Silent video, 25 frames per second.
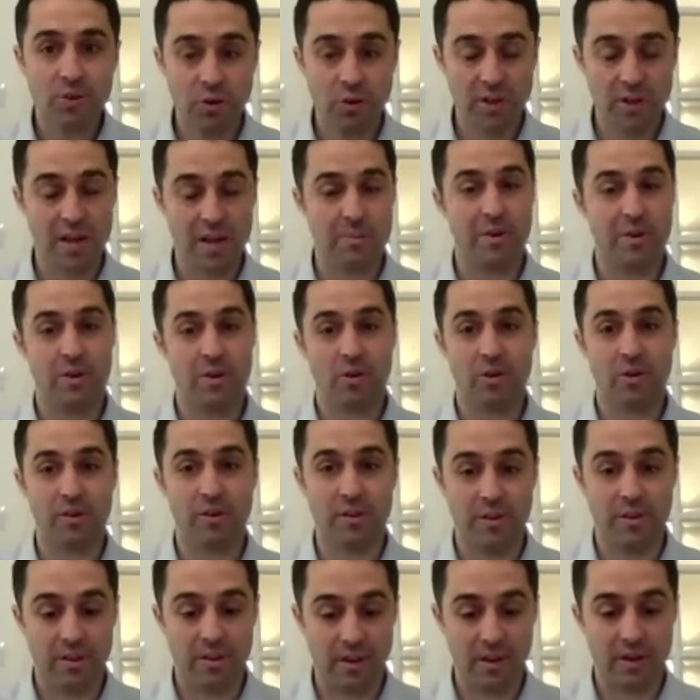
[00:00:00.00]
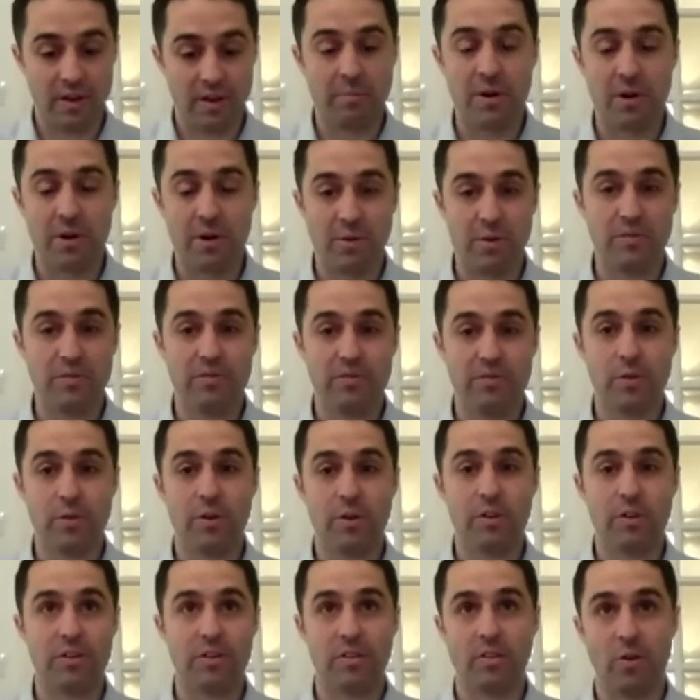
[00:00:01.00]
Don't get me wrong, the number one
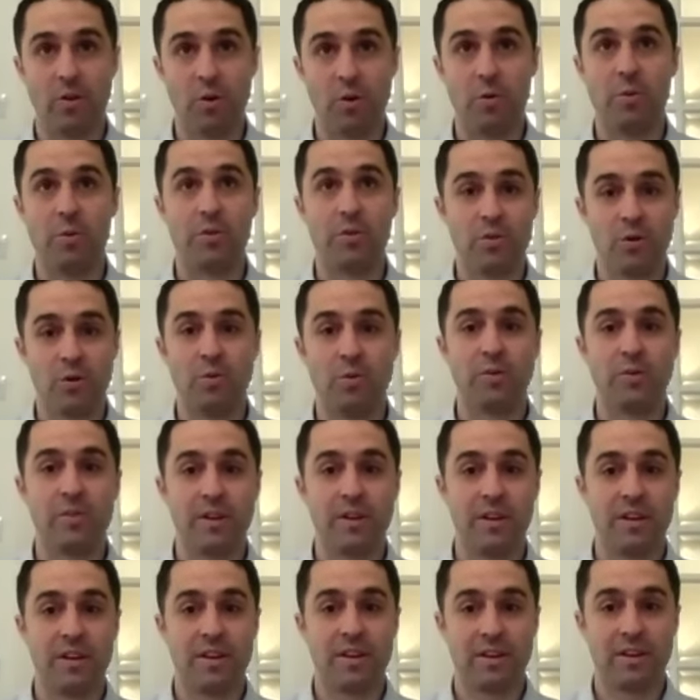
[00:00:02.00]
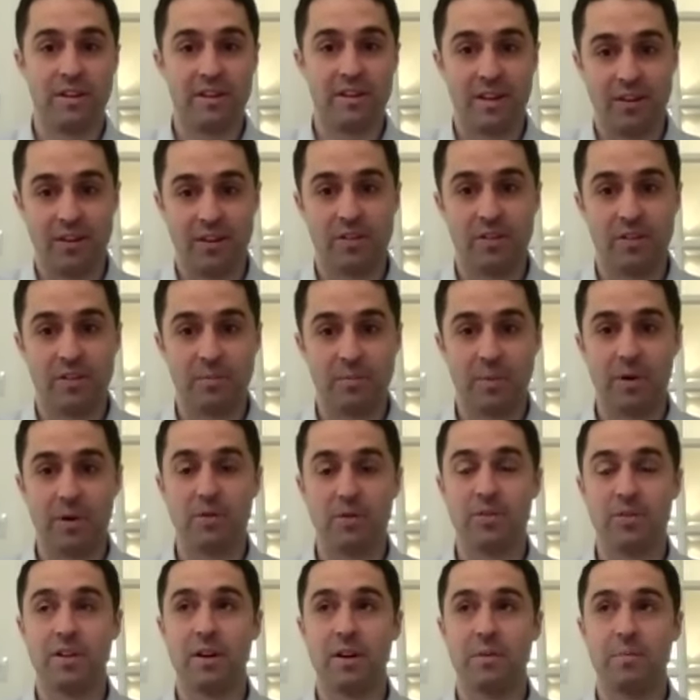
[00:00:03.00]
focus is always, always going to continue to
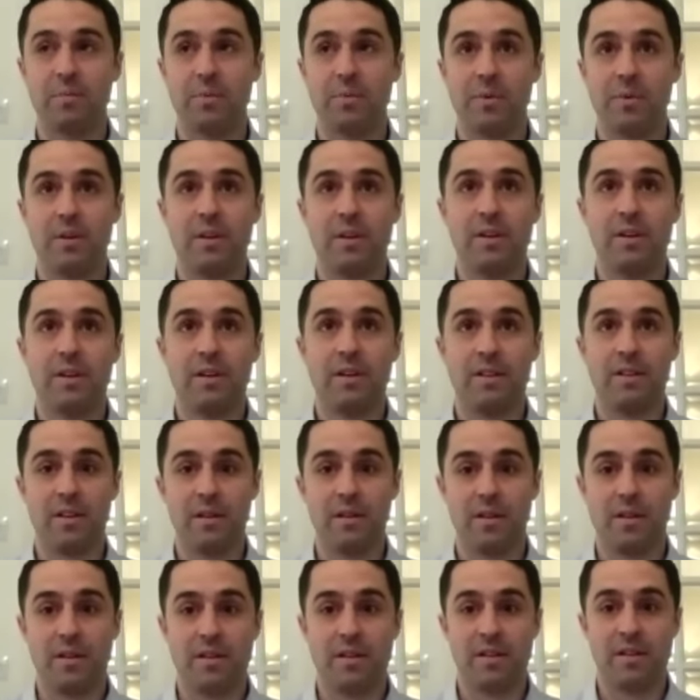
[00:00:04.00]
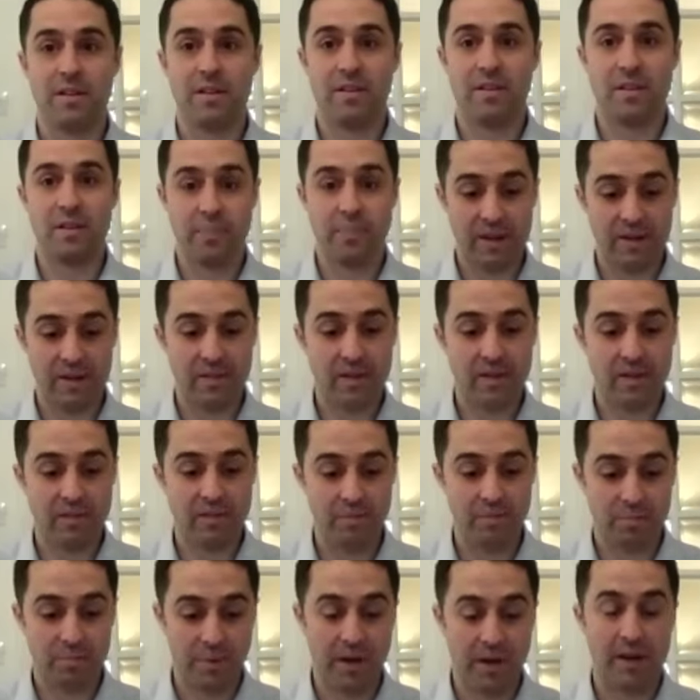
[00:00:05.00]
build up the, the
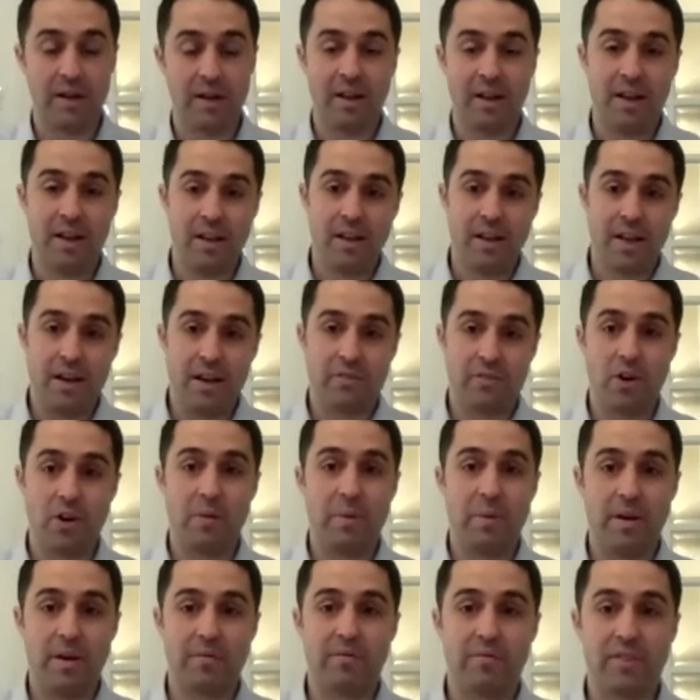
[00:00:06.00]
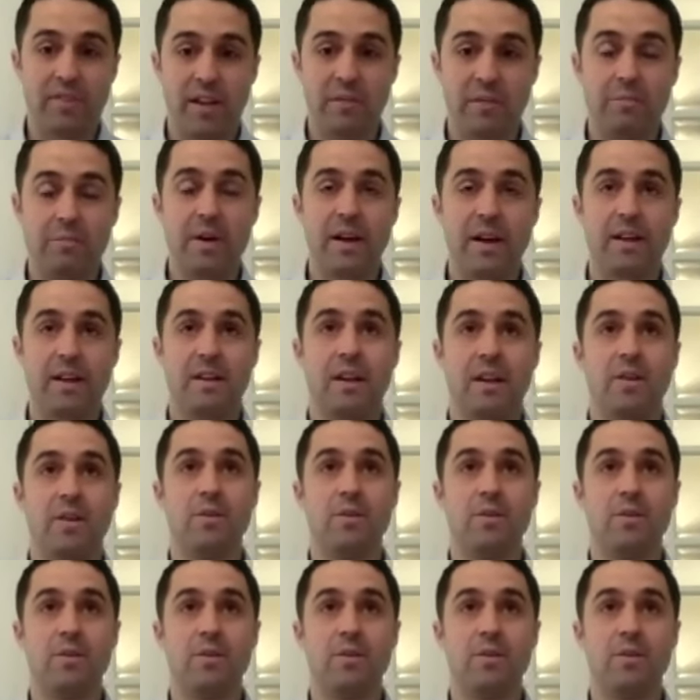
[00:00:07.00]
business, but I've got a bit of time back now.